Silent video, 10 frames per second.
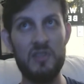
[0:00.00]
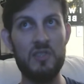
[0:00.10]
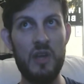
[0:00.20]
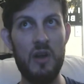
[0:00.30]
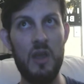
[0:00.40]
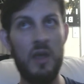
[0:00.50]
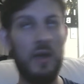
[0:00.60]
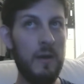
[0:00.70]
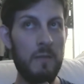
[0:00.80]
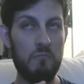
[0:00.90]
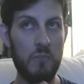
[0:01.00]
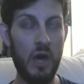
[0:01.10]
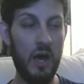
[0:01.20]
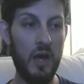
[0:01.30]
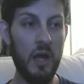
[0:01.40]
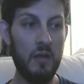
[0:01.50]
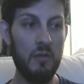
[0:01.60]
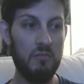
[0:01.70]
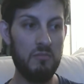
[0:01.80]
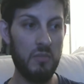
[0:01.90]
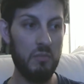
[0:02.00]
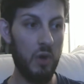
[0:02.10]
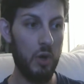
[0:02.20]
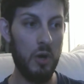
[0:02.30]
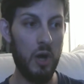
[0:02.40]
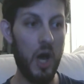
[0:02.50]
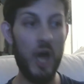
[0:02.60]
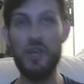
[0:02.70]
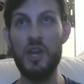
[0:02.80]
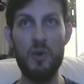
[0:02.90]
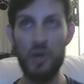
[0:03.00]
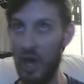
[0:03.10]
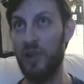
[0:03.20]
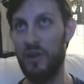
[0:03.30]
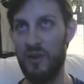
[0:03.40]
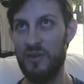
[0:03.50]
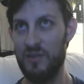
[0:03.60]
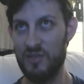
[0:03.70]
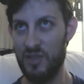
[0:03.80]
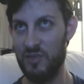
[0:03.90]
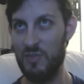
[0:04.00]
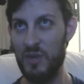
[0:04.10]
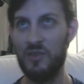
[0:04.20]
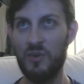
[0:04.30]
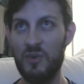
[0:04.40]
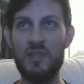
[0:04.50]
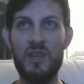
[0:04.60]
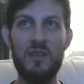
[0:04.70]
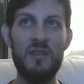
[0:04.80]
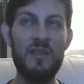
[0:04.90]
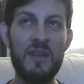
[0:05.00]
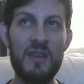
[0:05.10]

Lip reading: necessary uh, audio color, so to speak, to a scene.